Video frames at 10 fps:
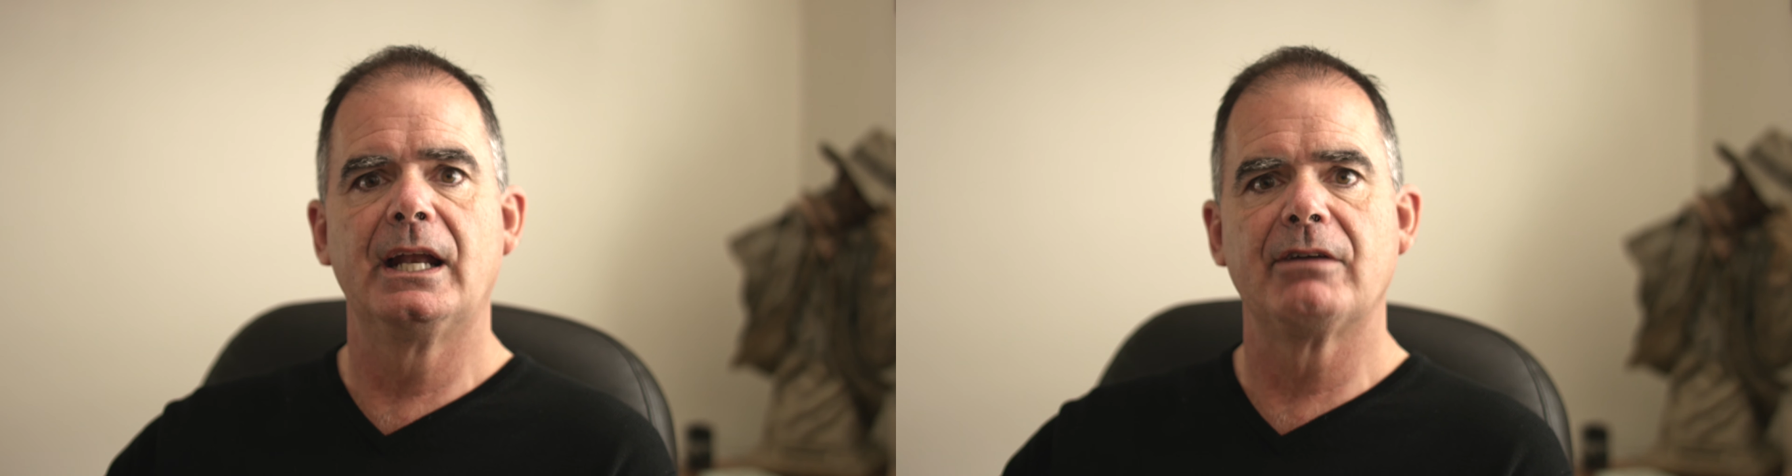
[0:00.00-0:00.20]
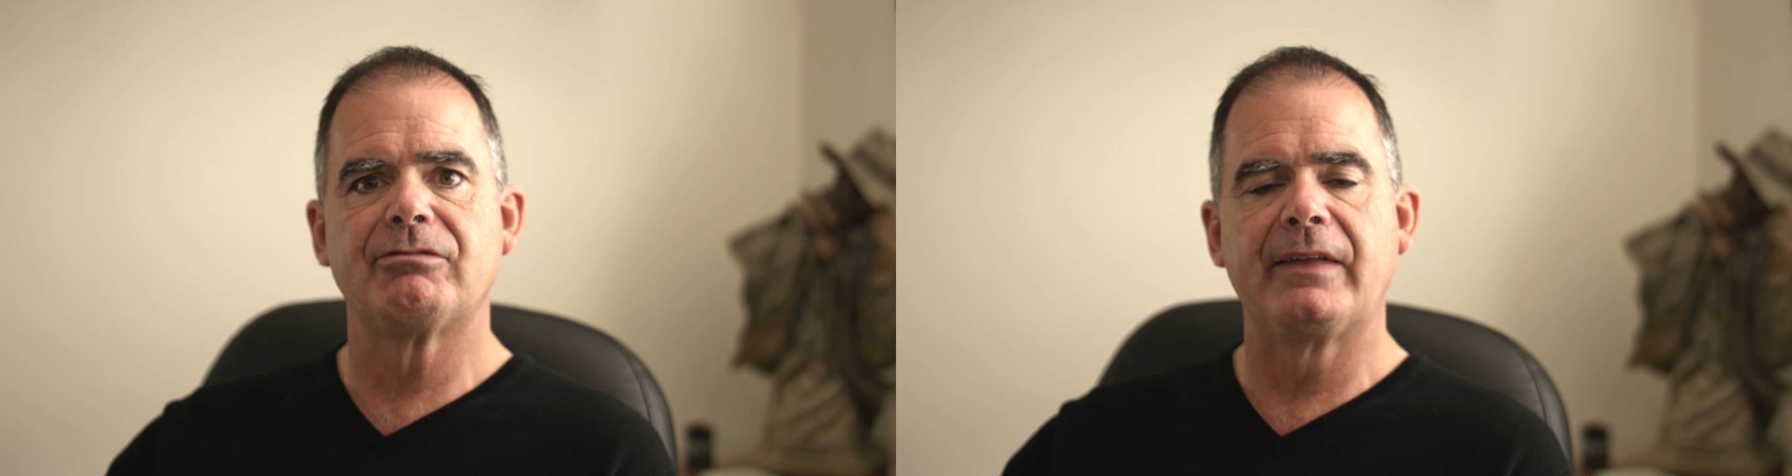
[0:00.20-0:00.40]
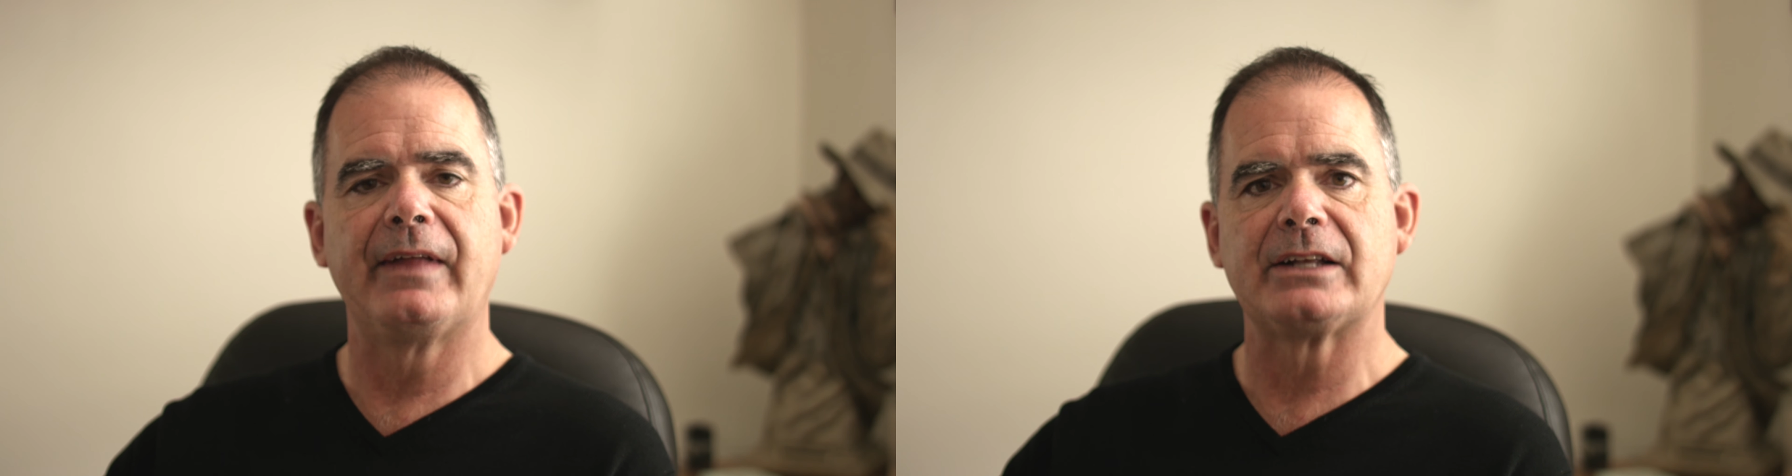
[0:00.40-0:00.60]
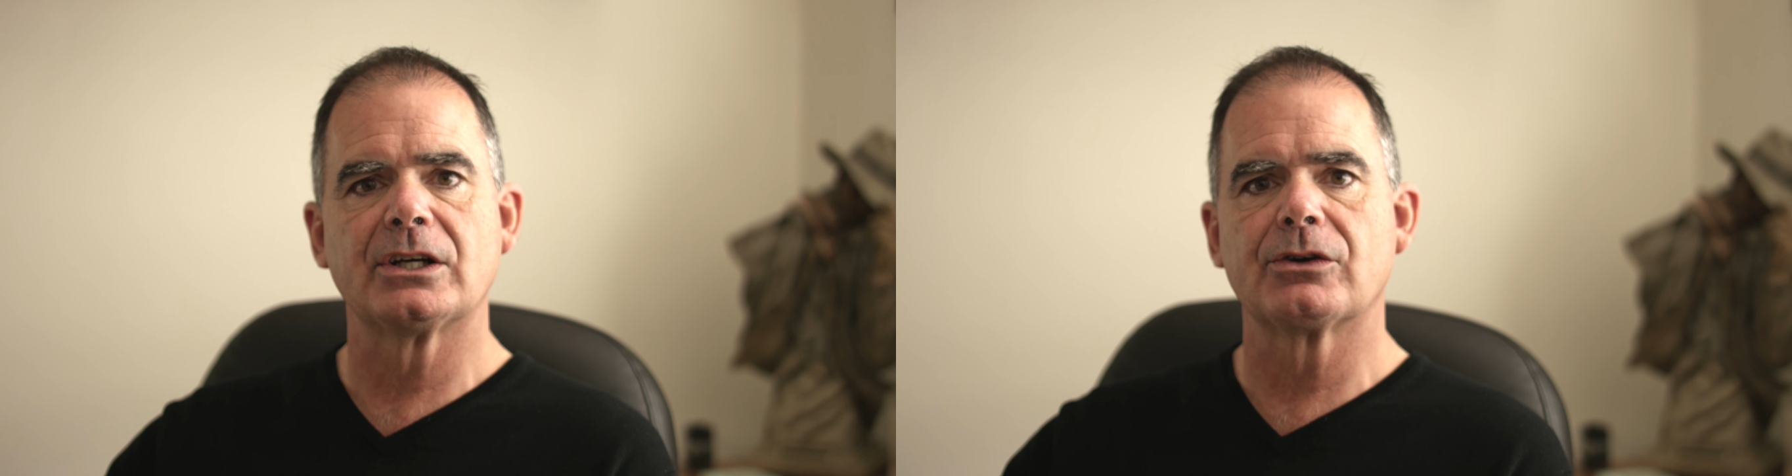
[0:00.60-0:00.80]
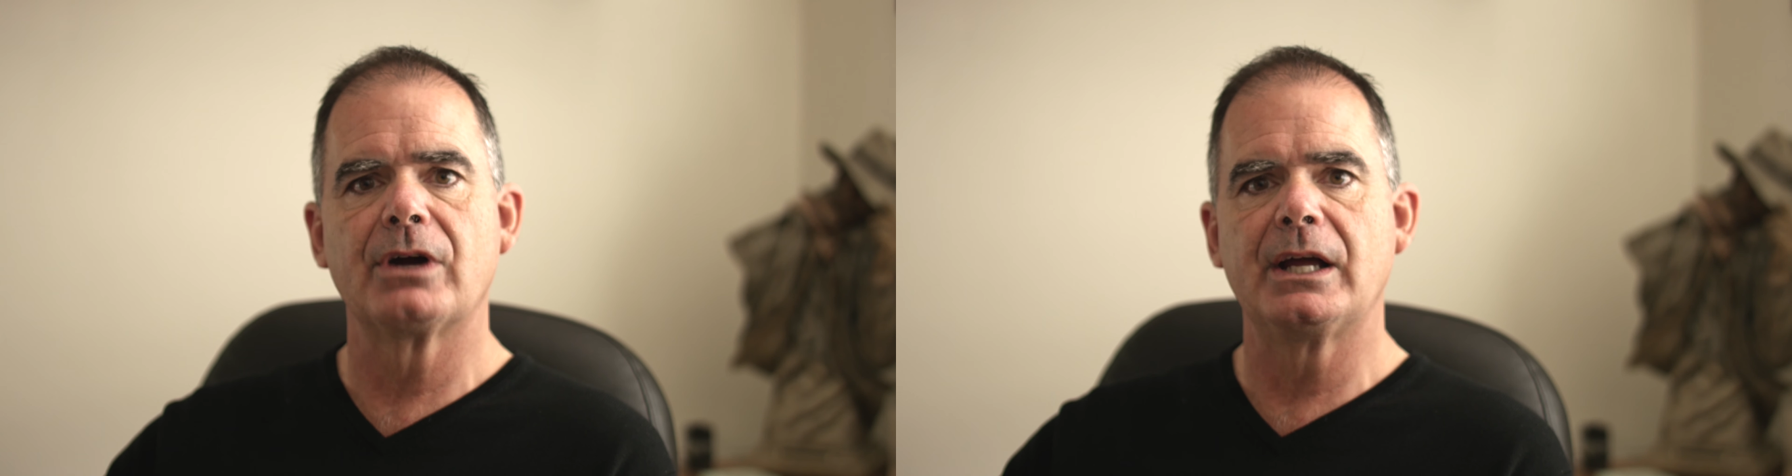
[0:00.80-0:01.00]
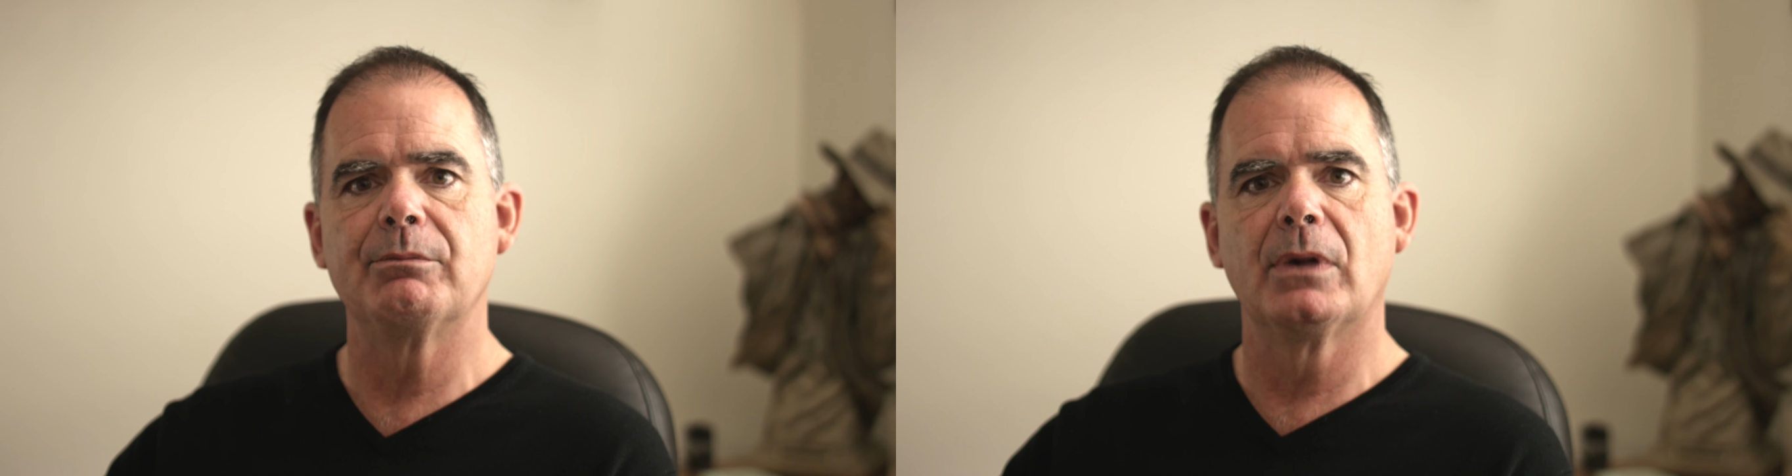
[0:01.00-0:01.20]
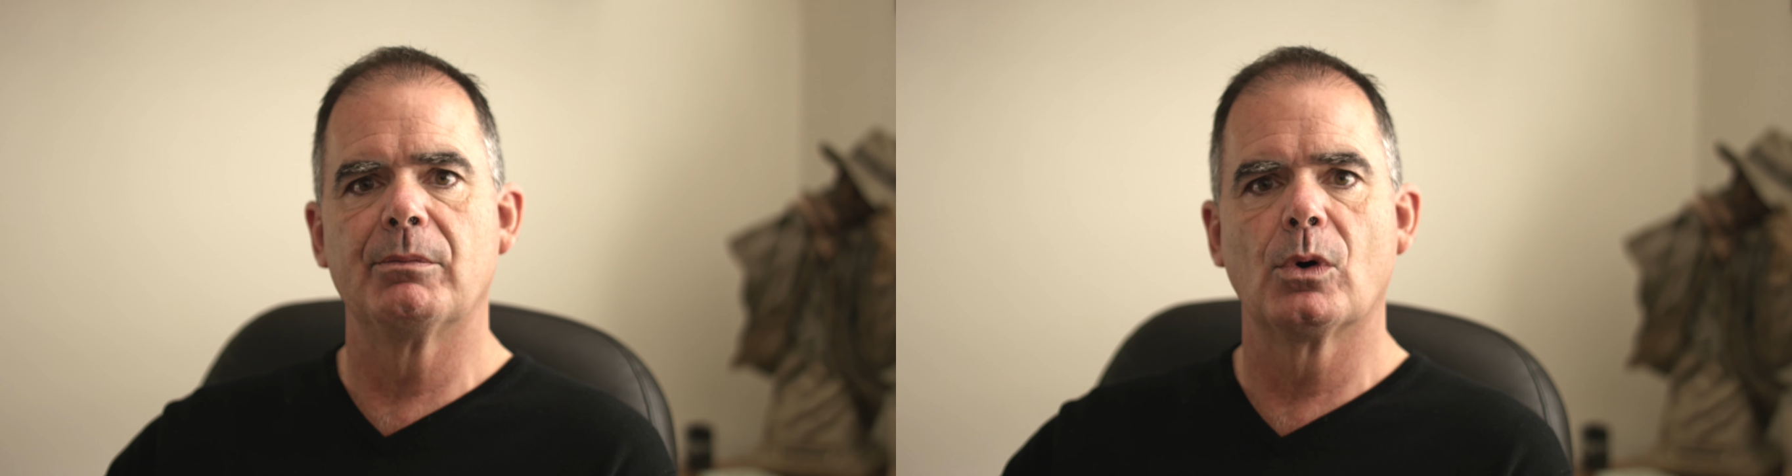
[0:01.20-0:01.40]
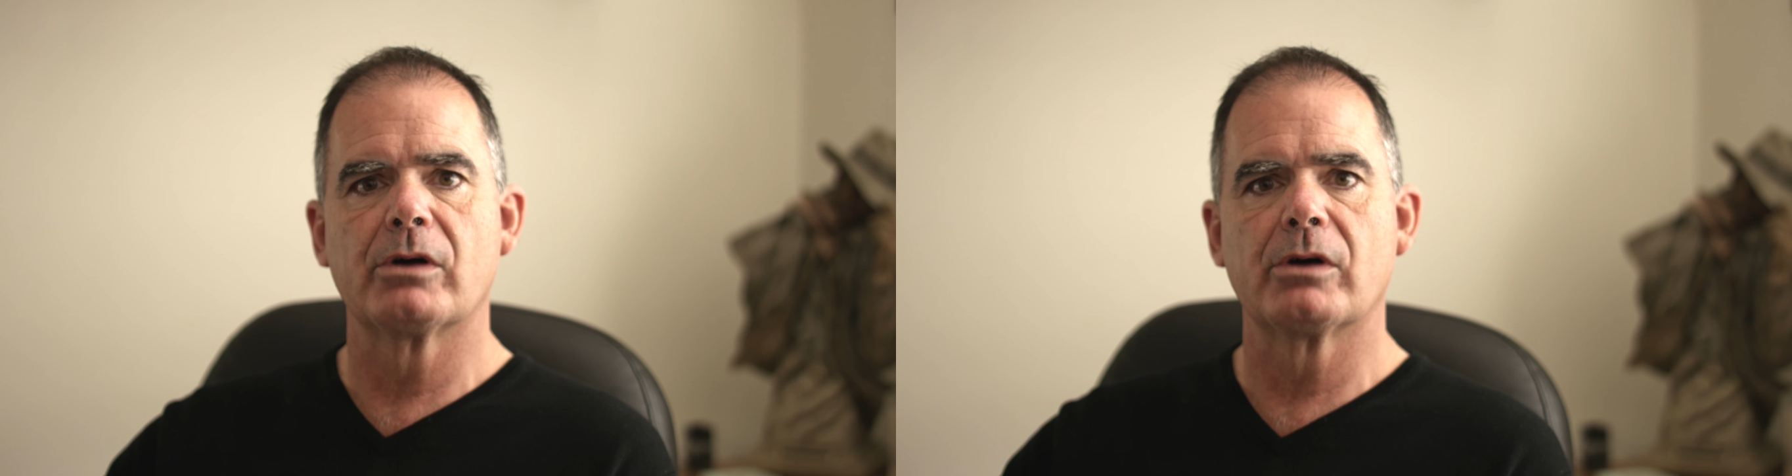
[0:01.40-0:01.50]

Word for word: I find that to create more